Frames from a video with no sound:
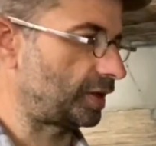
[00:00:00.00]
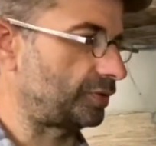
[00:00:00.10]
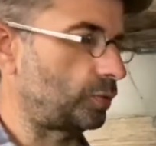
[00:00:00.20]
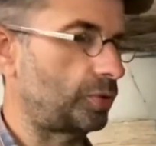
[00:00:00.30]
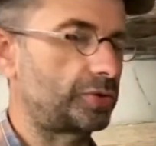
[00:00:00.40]

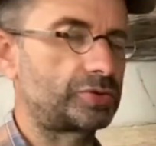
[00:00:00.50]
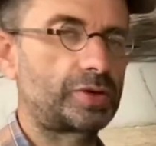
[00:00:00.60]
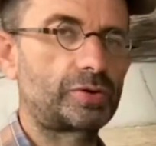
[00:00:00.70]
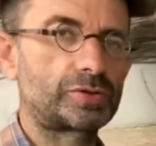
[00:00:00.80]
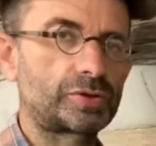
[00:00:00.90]
and the ones
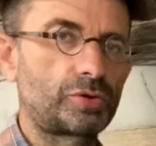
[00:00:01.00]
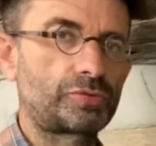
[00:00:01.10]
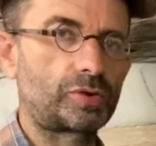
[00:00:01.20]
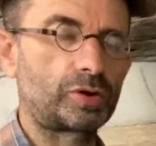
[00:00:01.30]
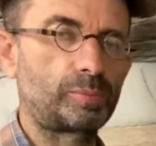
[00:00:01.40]
that are so
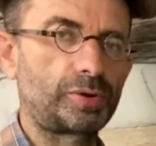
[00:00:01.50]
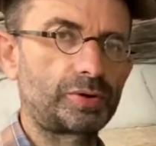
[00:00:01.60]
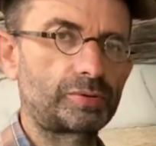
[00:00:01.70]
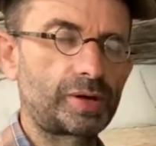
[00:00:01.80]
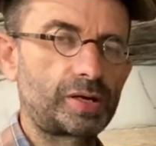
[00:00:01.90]
far
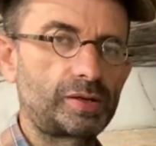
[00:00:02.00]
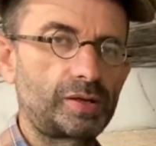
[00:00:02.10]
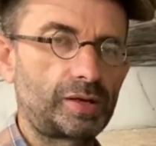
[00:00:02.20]
obliterated